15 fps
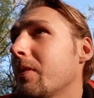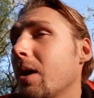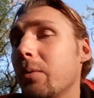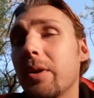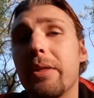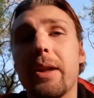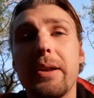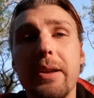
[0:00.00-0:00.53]

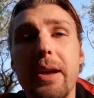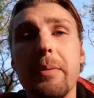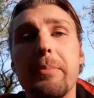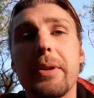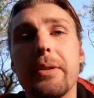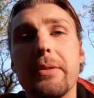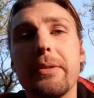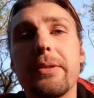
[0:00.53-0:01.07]
when that
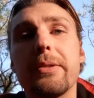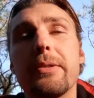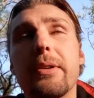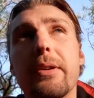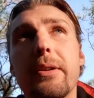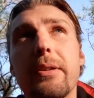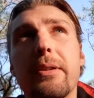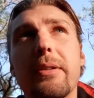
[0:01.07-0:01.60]
happens,
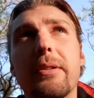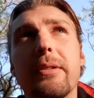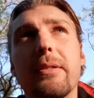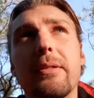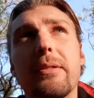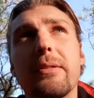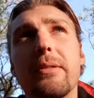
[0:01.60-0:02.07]
uh,